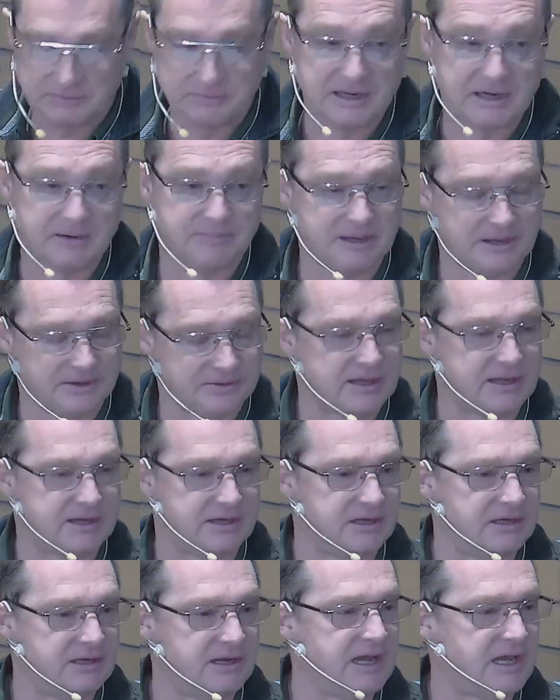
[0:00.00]
We read
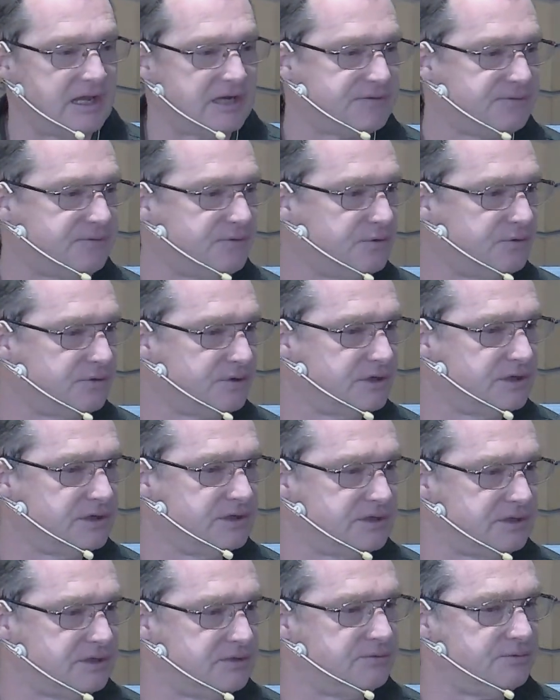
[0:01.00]
about that in Acts
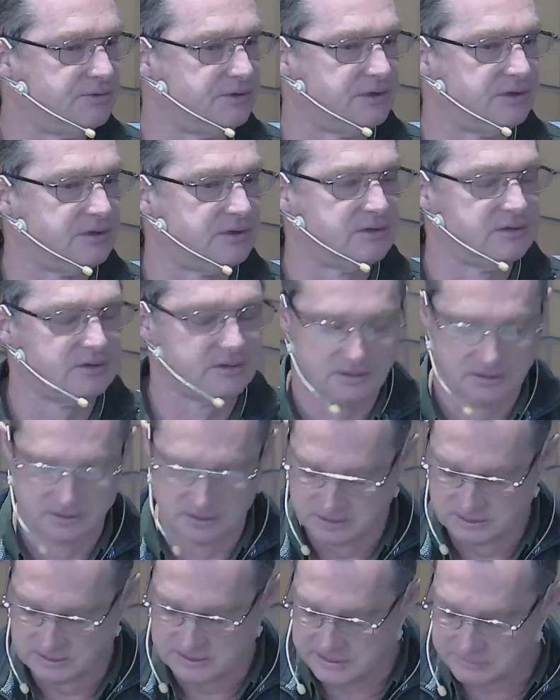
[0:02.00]
14, didn't we?
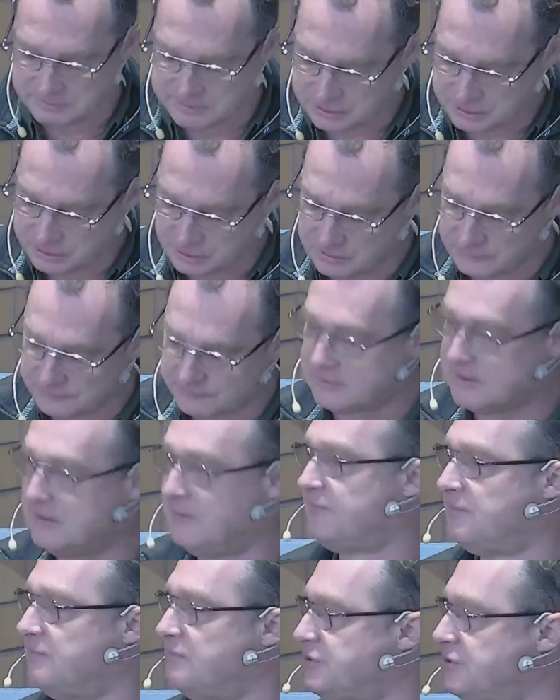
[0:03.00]
And we could
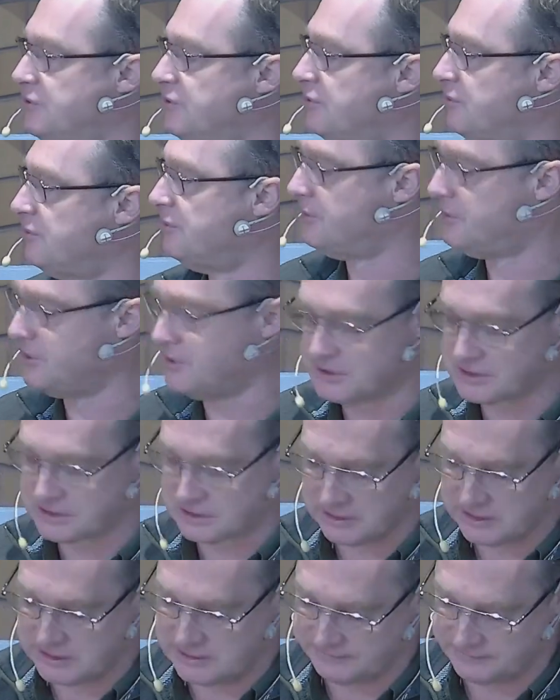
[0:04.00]
have read from 2
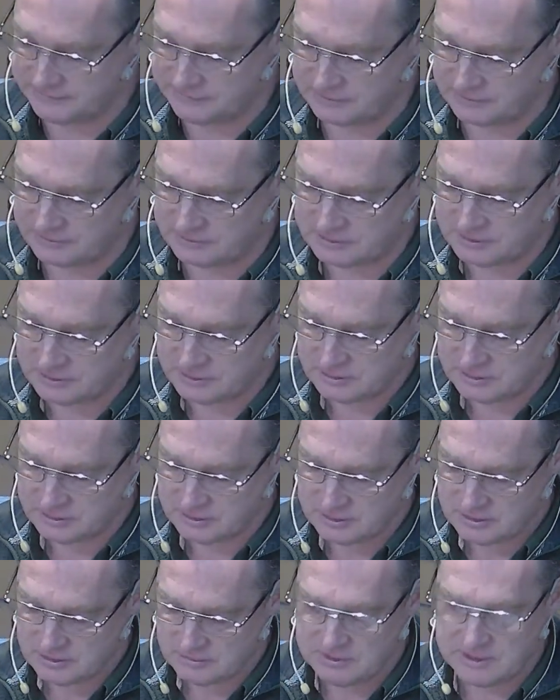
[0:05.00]
Corinthians 11
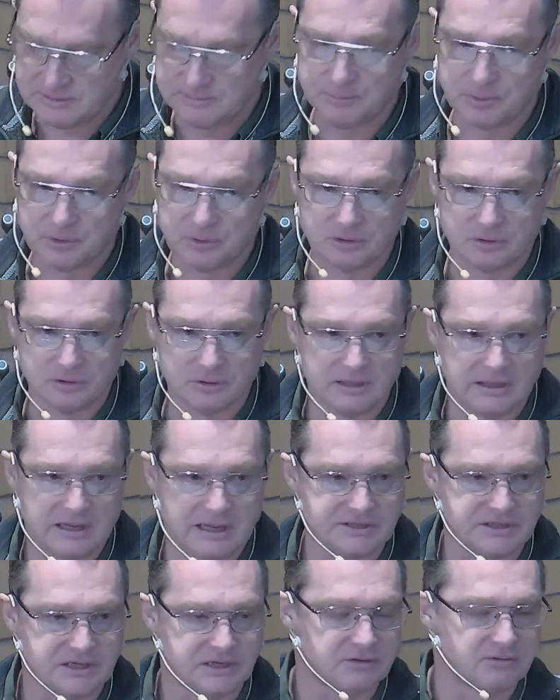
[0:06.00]
when
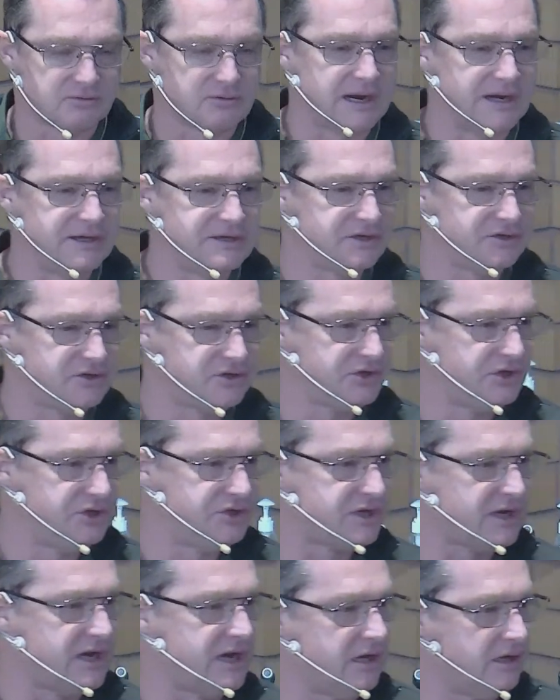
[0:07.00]
Paul has a greater
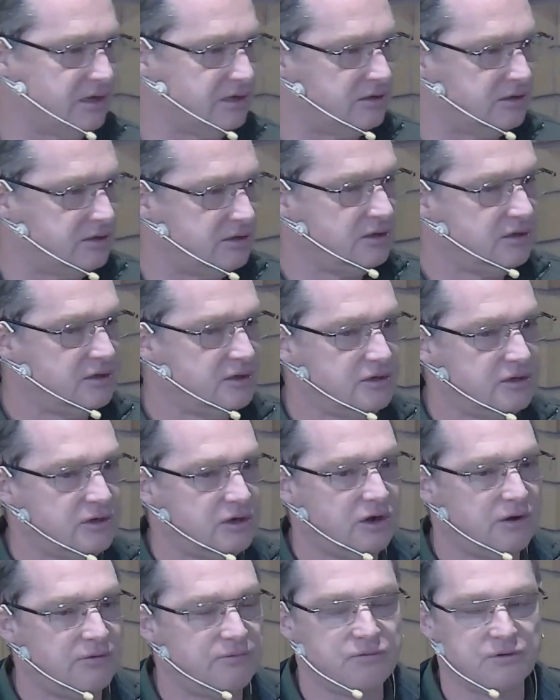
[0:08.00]
detail
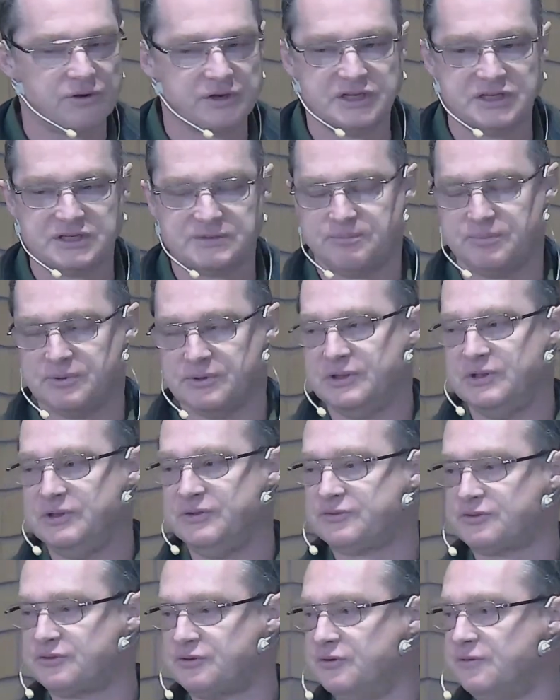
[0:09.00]
of what he's
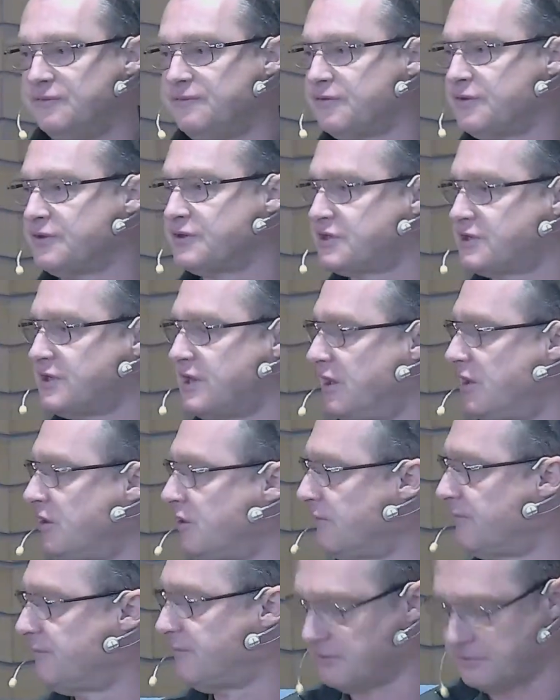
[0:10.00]
been through for the
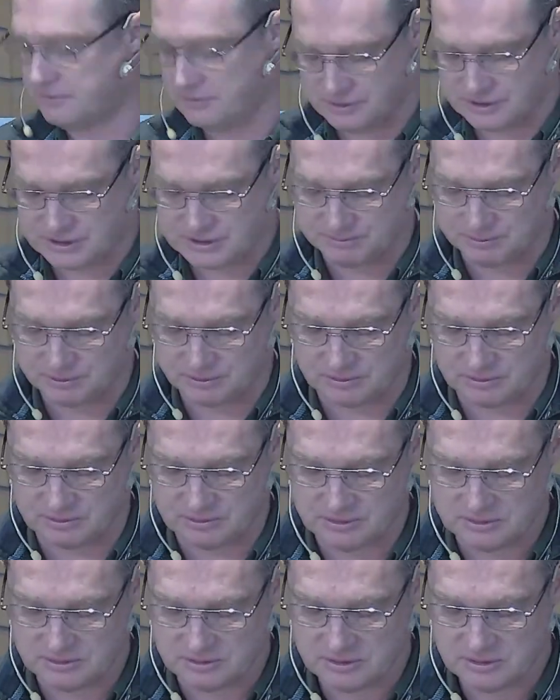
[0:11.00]
sake of the
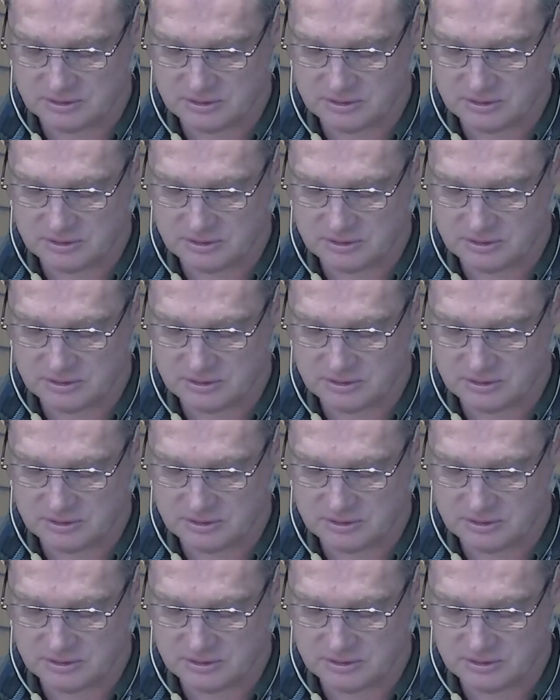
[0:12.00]
gospel.